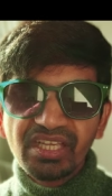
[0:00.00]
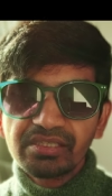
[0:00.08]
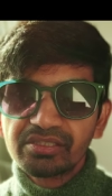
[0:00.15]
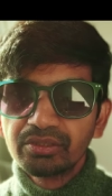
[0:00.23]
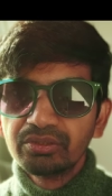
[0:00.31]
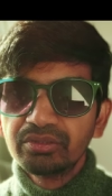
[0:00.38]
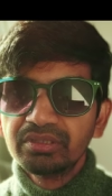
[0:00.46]

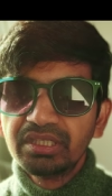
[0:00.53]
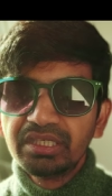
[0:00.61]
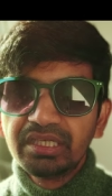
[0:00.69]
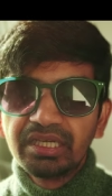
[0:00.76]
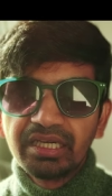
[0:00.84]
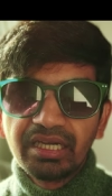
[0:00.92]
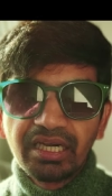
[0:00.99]
So
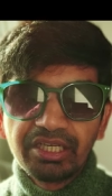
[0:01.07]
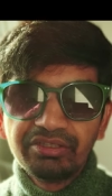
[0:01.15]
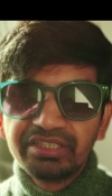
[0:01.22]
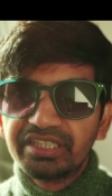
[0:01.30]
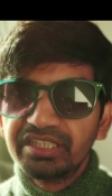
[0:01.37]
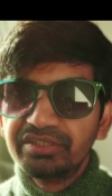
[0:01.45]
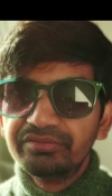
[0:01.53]
I
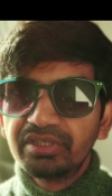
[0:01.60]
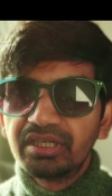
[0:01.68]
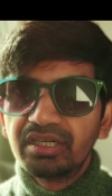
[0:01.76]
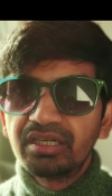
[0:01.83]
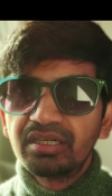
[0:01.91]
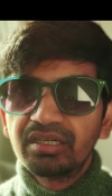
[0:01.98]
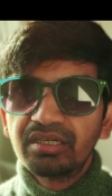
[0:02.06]
will give
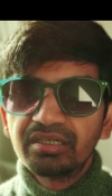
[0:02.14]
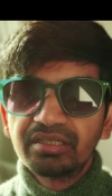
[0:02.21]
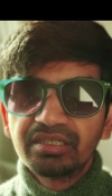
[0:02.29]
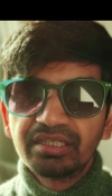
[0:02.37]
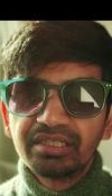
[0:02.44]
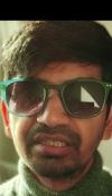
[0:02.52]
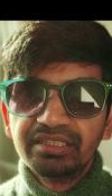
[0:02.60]
a
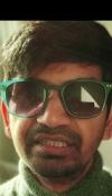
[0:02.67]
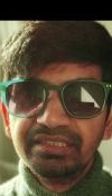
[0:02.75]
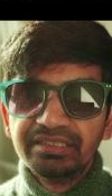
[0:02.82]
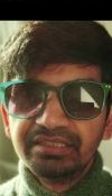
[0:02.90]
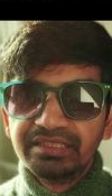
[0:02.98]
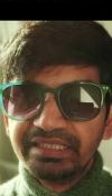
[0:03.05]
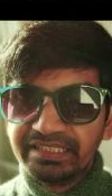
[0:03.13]

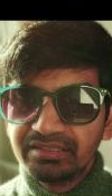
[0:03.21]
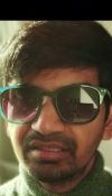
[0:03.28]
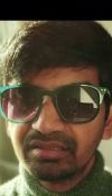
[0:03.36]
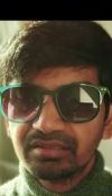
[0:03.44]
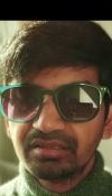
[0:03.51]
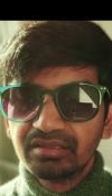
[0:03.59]
link